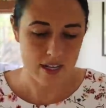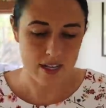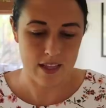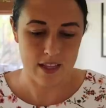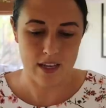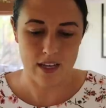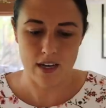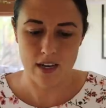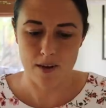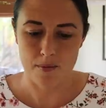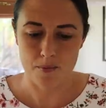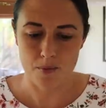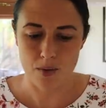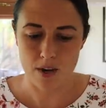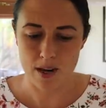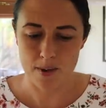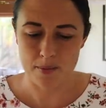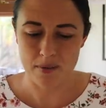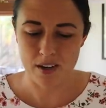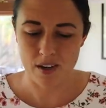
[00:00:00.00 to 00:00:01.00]
and then I'm
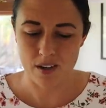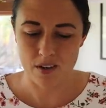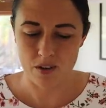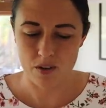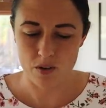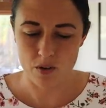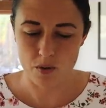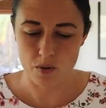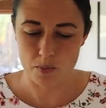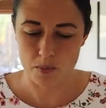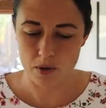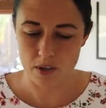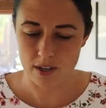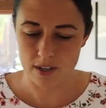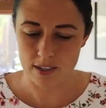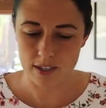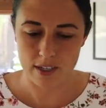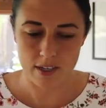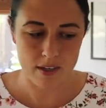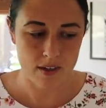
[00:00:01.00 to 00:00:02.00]
probably not gonna do the
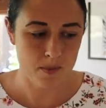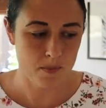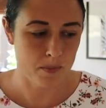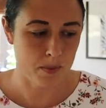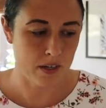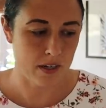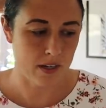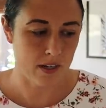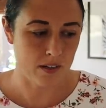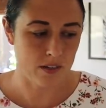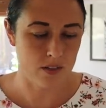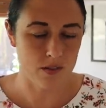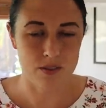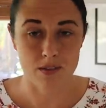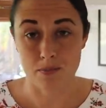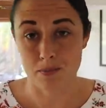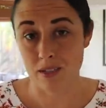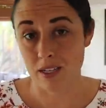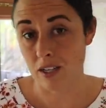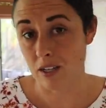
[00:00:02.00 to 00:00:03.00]
broccoli, but I'll do
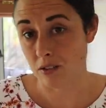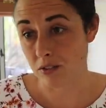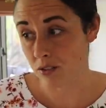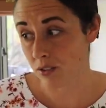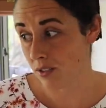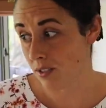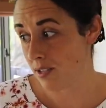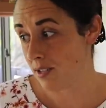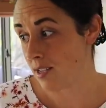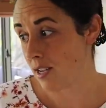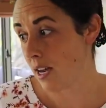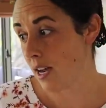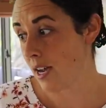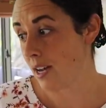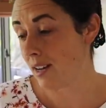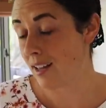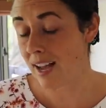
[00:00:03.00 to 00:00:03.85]
something else on the side.